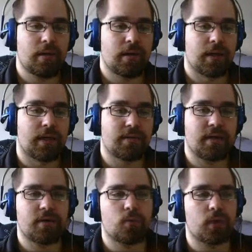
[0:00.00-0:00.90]

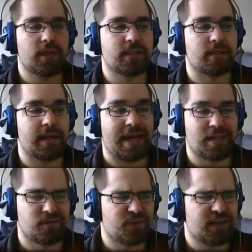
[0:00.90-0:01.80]
The other one is the
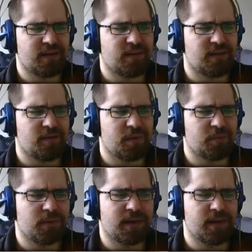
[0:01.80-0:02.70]
elf deck that they've
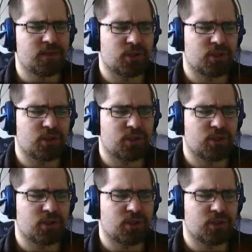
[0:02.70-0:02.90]
been playing,